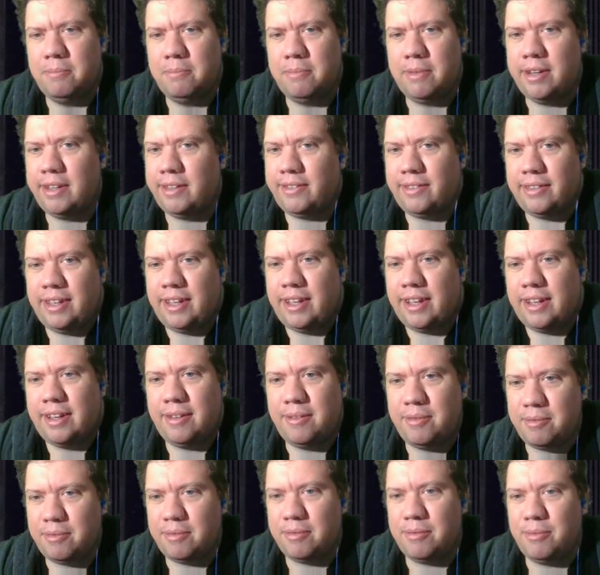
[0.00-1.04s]
But it's like,
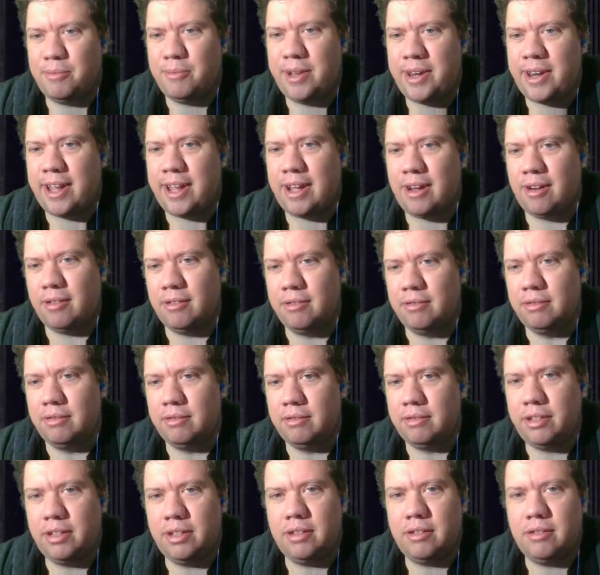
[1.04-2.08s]
what now?
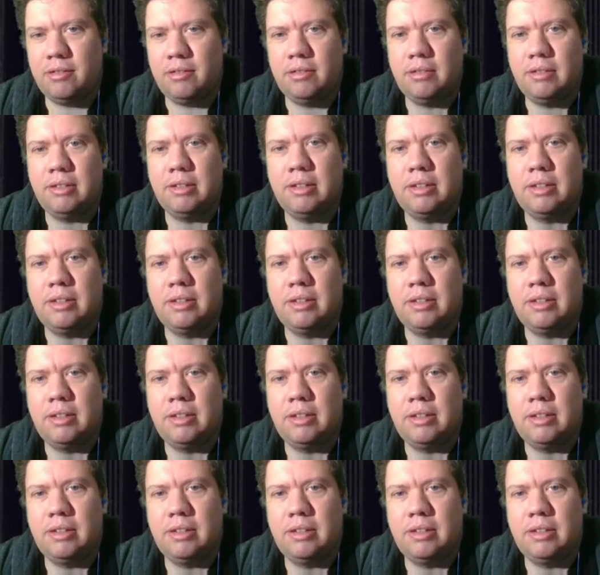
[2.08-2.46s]
You know.